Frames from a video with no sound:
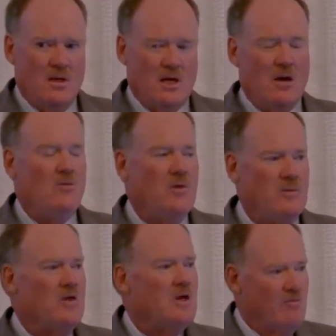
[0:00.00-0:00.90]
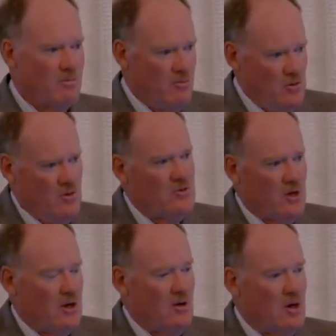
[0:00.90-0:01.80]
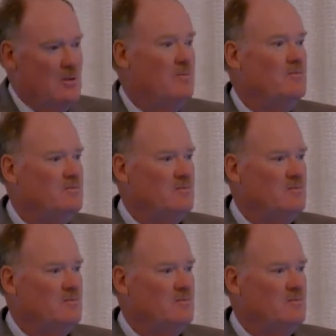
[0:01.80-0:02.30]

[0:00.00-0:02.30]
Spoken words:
Now, we think of a bruise on our arm